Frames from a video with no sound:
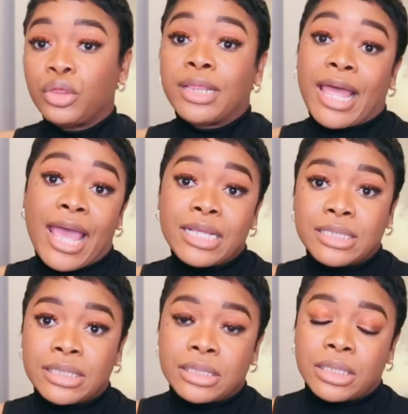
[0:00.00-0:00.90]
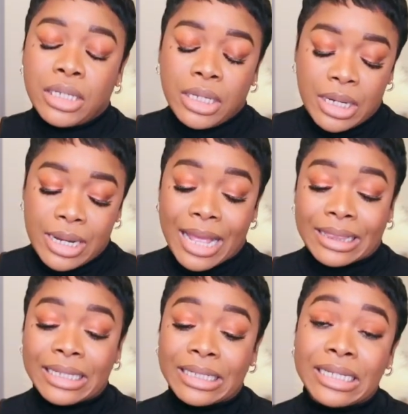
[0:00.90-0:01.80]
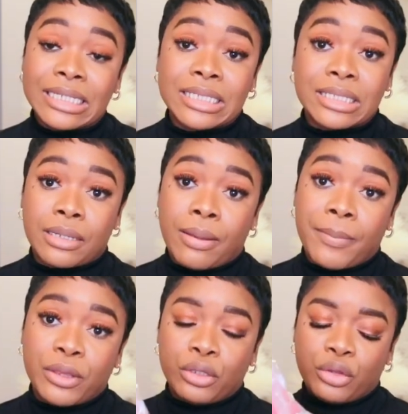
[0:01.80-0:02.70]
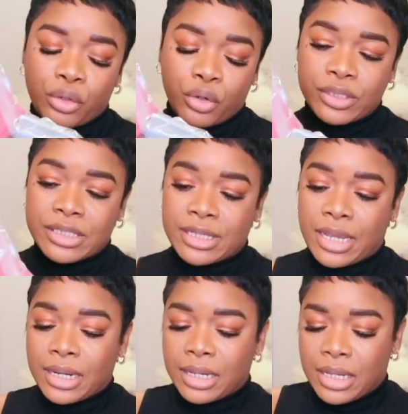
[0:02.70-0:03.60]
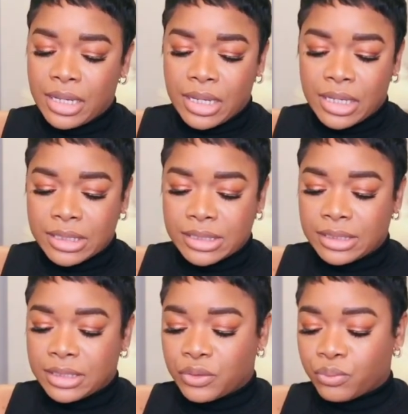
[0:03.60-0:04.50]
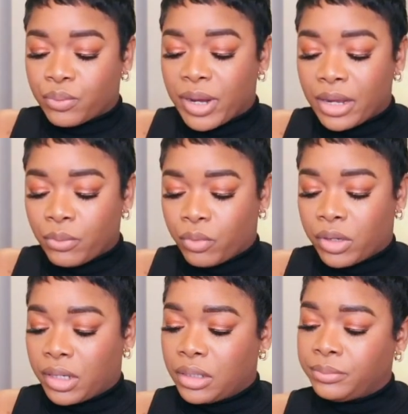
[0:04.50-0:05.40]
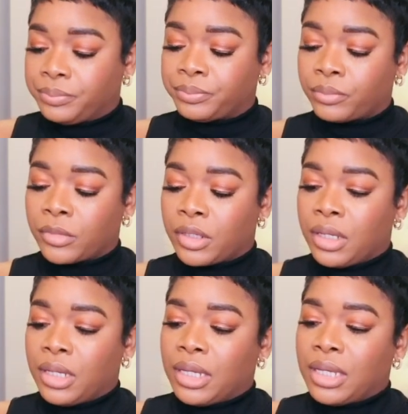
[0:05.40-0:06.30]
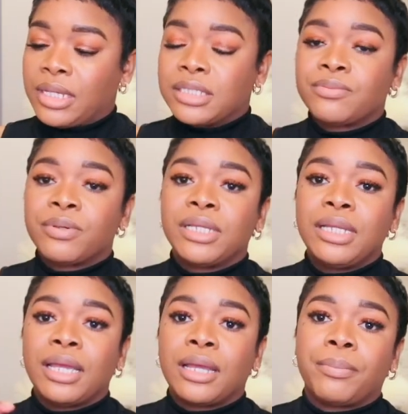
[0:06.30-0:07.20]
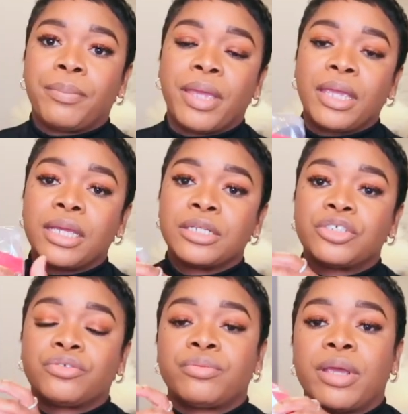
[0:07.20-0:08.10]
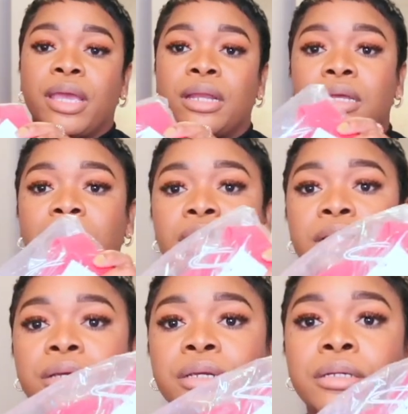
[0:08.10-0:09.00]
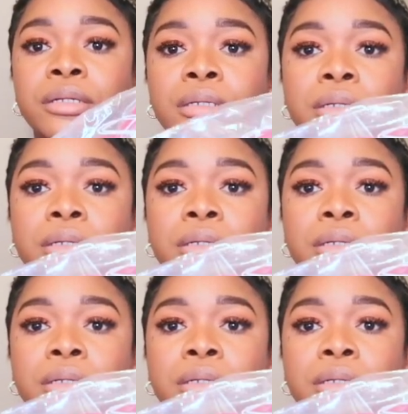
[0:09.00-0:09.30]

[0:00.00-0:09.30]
last, not the least, but the third set is this red one. It's really like a pinkish red color.